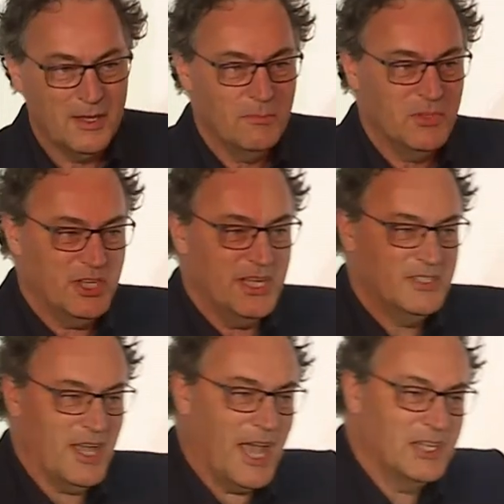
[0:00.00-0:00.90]
machines
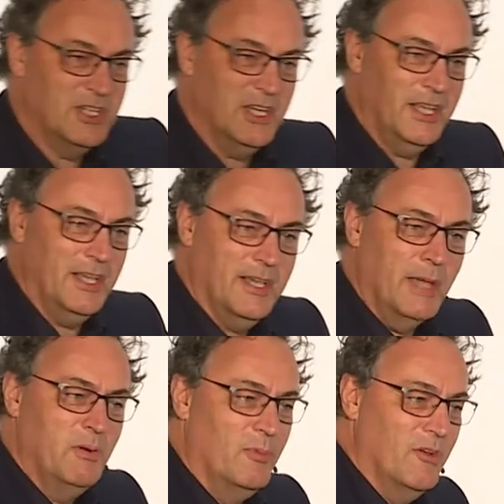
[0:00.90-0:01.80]
are actually
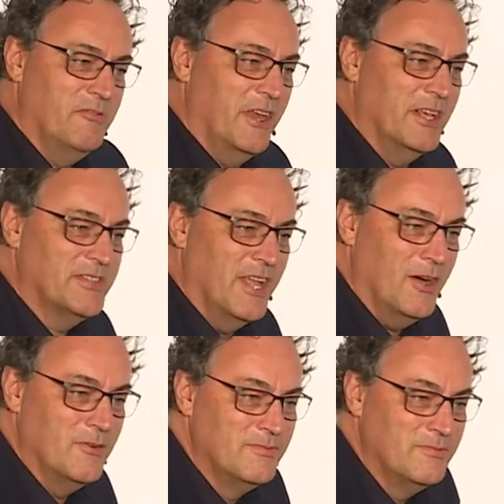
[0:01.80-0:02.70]
capable of things
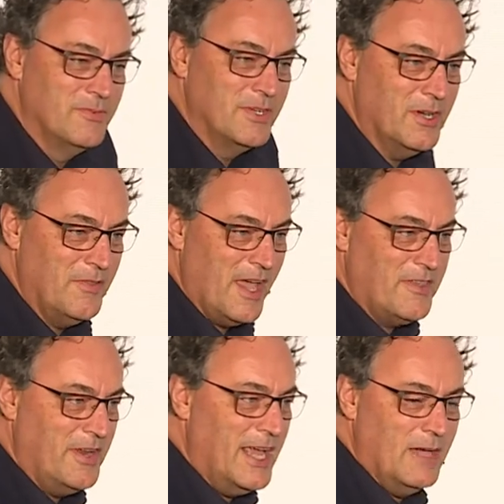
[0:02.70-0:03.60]
now. You know, the
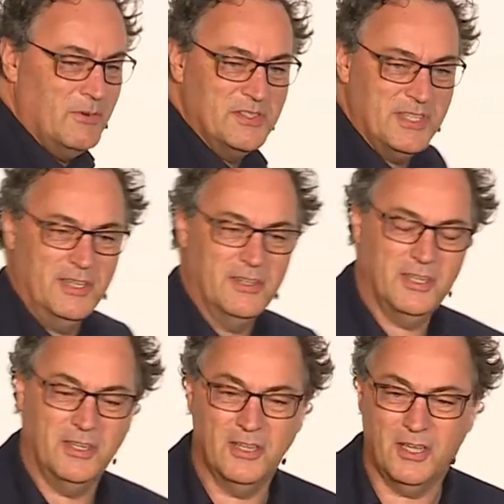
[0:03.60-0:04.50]
other day I was in